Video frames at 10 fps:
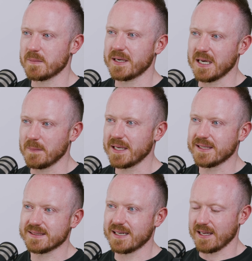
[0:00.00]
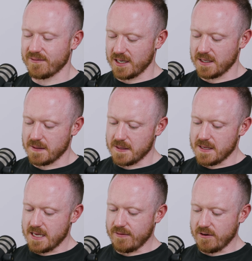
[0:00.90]
of my numbings. Like if I
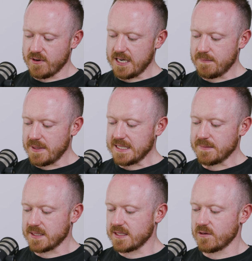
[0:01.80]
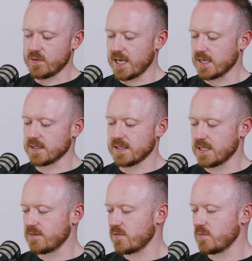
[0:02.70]
really beast myself with
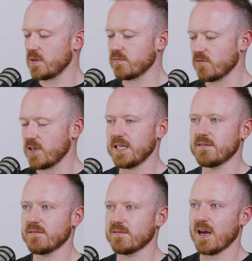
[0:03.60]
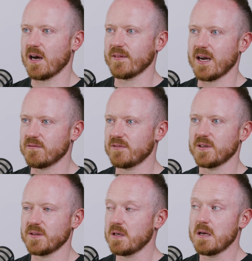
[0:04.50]
exercise and really cut down
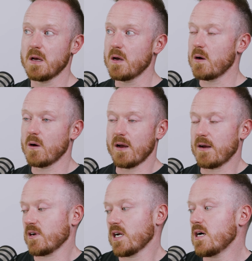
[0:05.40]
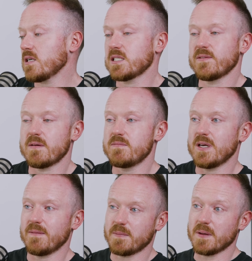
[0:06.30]
food, regardless
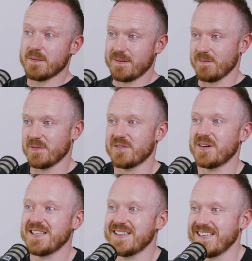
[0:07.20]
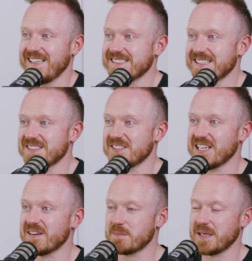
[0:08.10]
but the funny thing is I used to
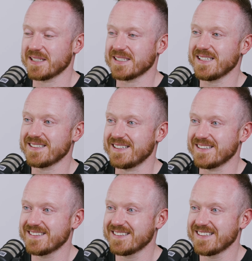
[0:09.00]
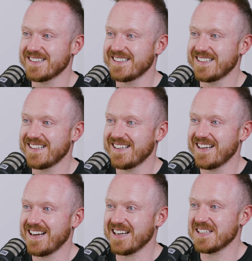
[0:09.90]
cherry pick the data. Mm-hmm.
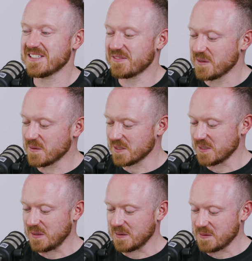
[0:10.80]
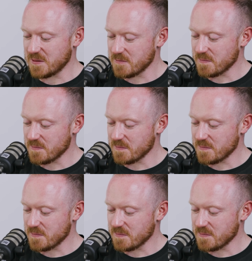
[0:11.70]
I used to focus on